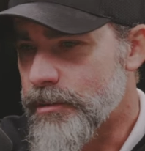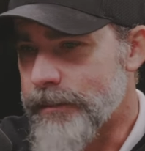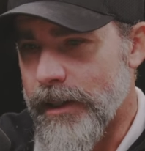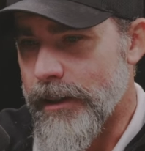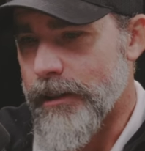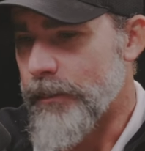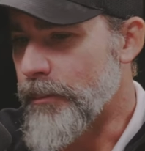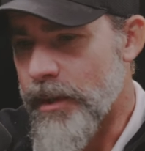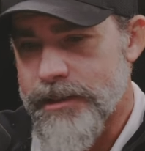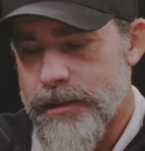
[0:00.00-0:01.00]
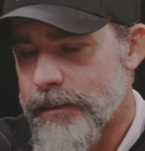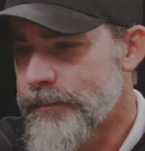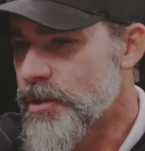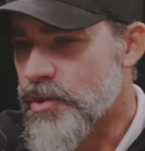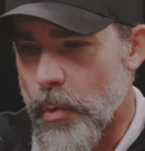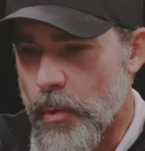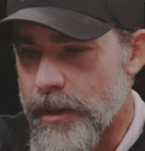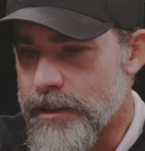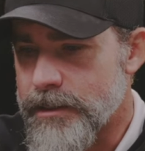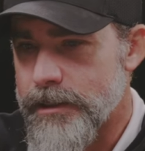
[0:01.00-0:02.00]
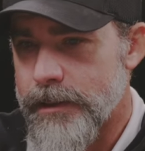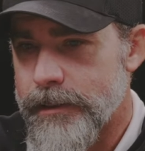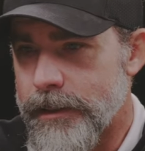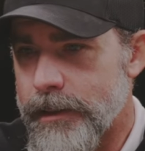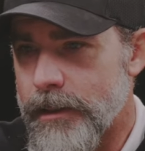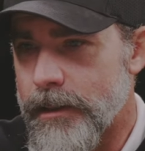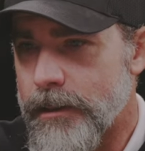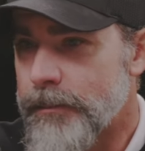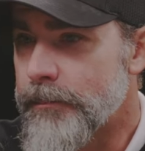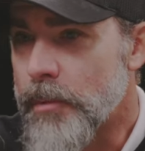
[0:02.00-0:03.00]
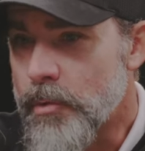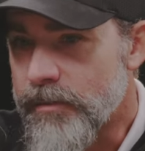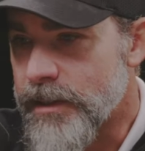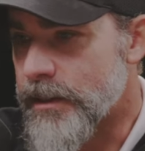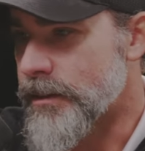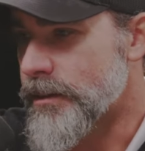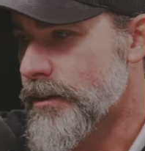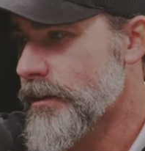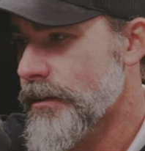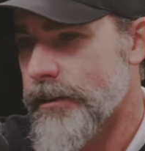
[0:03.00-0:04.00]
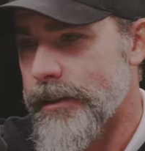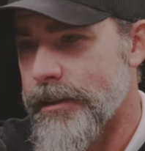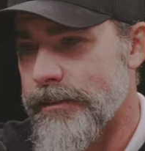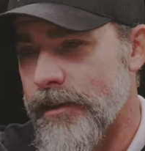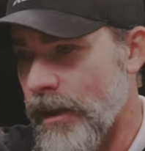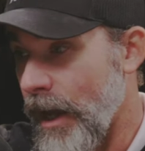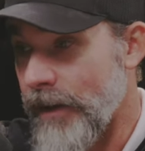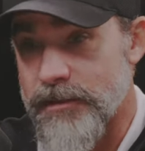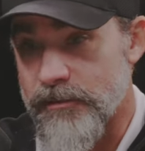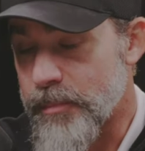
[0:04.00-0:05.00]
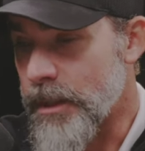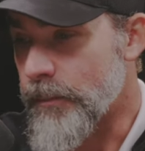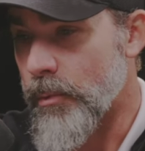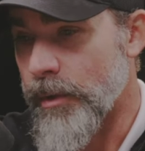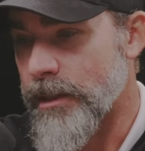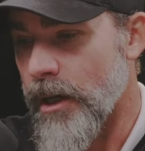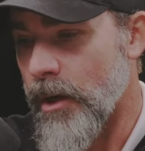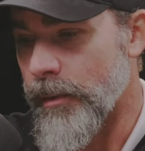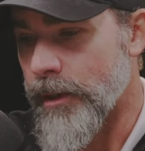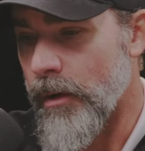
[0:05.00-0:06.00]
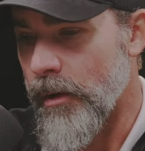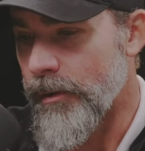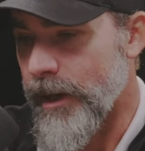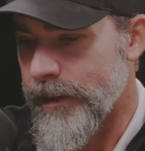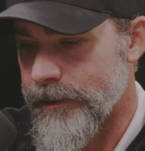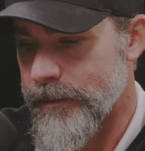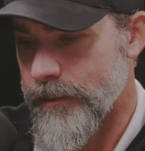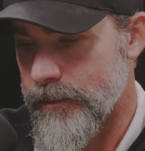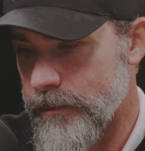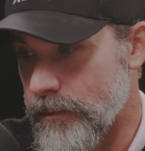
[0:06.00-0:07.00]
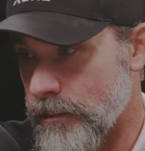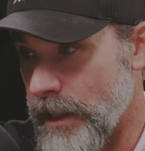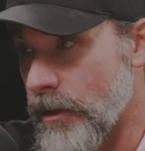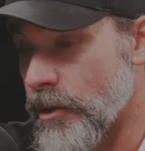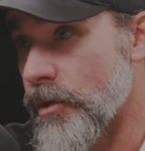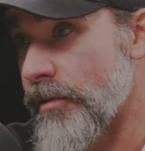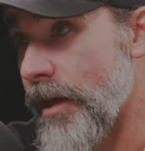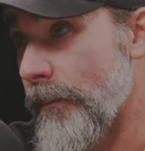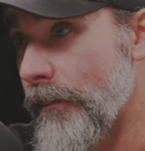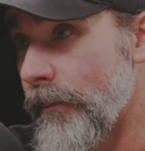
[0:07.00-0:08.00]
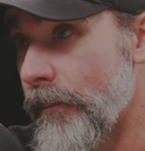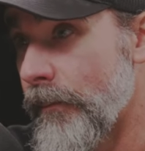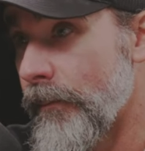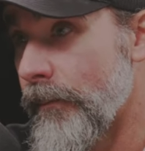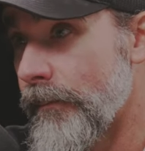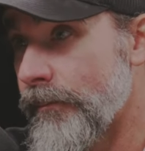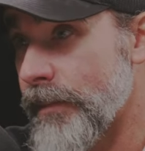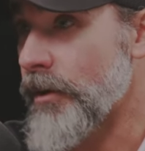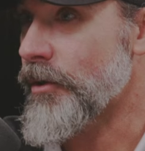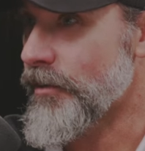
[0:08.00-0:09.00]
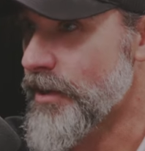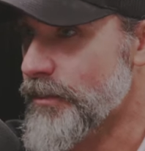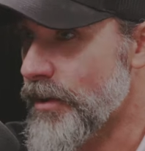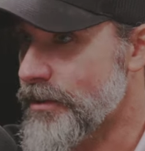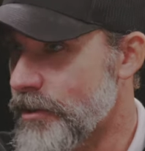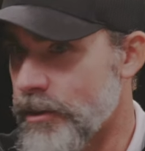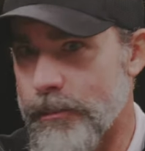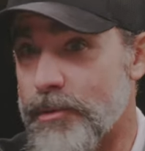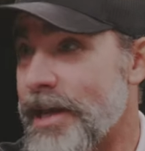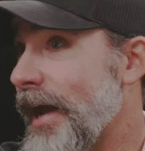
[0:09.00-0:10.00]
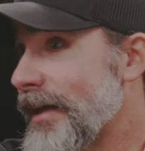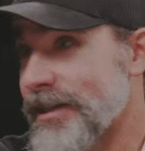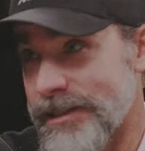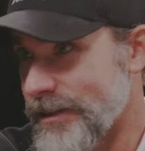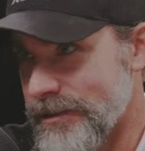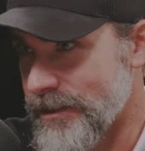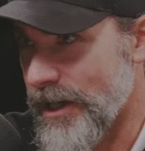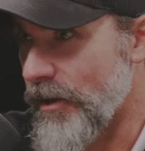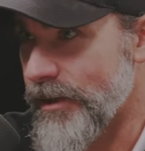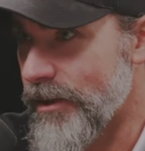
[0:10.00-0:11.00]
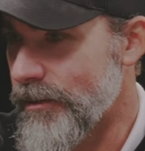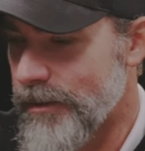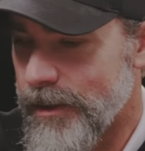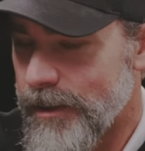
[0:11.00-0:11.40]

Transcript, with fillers: uh, books, stories, uh, movies, uh, the lives of people we know, and go, okay, well, now you're them. Now you're this person. You're the protagonist in this scenario.